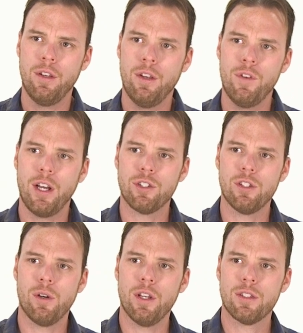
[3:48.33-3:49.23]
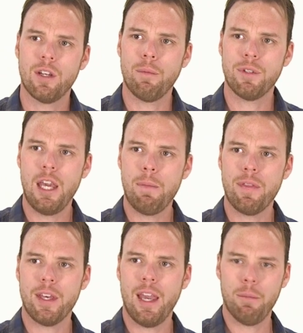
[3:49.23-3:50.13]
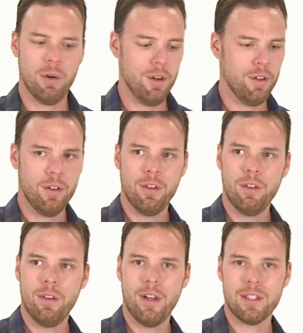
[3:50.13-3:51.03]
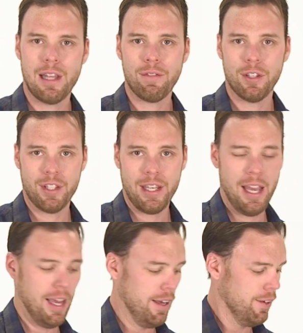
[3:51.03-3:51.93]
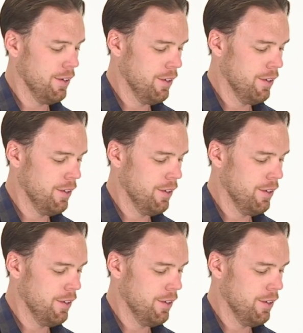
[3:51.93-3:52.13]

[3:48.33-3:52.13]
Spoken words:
if you guys notice, I'm keeping the camera as level as I can.